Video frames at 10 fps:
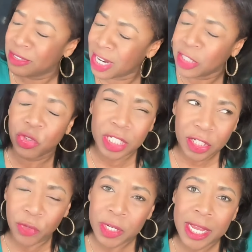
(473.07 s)

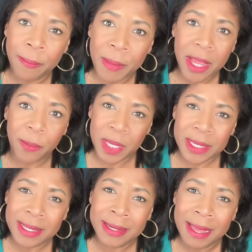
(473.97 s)
contradictory, in my
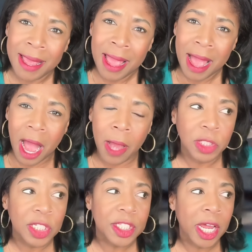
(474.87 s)
opinion. I'm
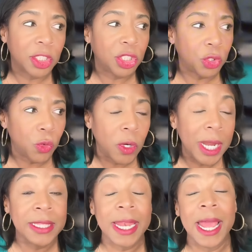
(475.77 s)
just not sure.
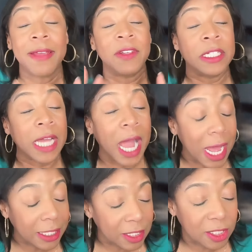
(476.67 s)
And then I've
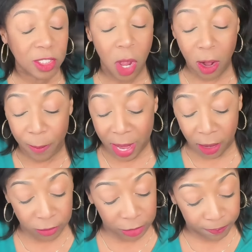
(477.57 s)
got to talk
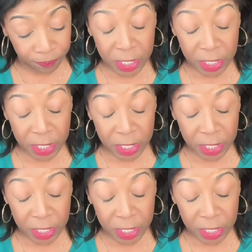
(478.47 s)
about